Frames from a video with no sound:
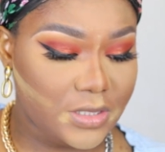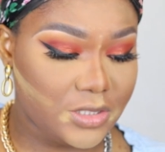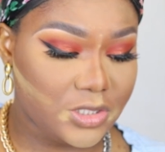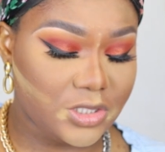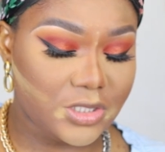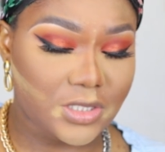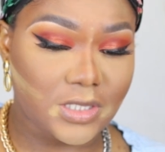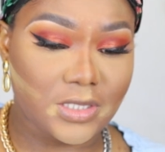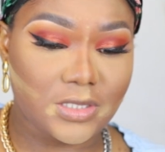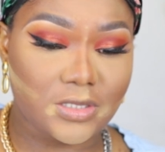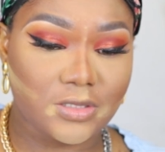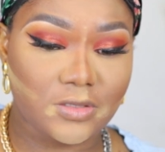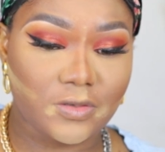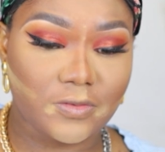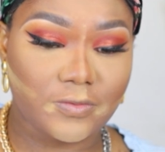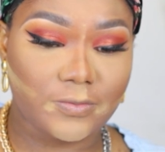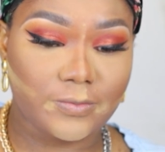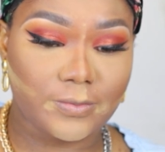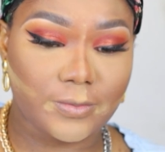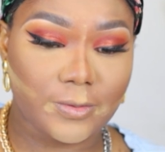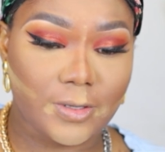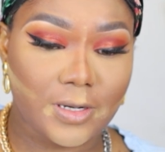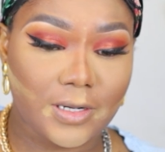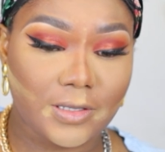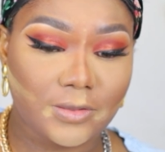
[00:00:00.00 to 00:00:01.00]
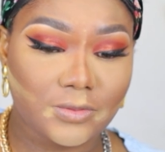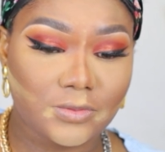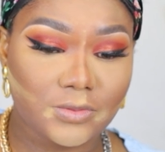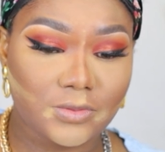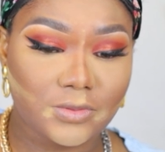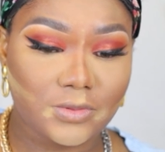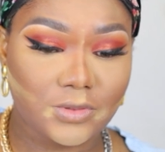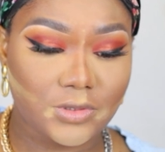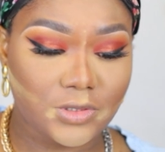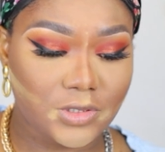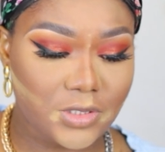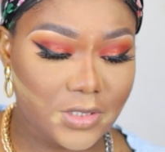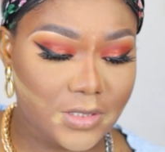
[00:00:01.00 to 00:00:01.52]
the shades of brown
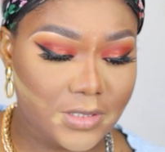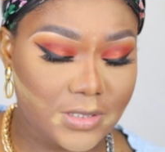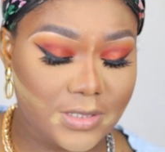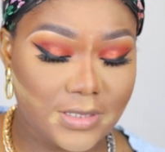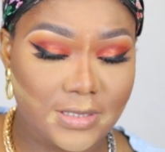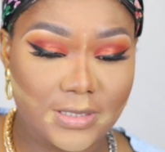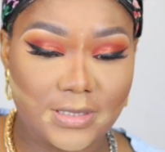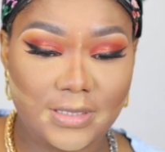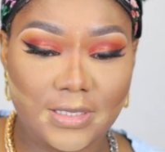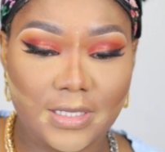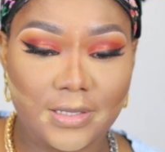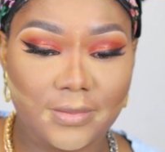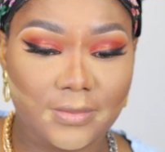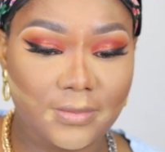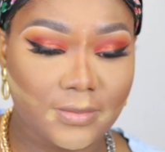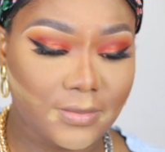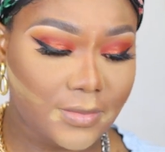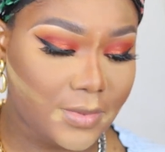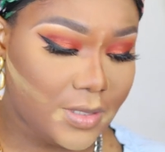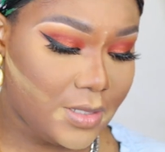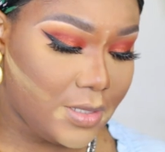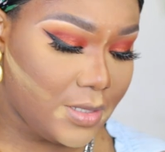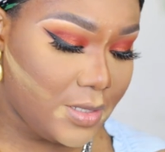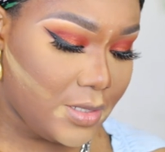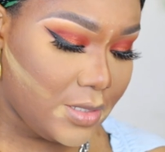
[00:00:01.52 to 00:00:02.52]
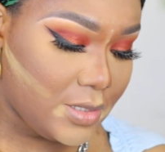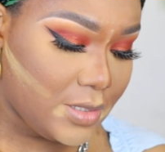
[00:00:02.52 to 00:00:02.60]
just the same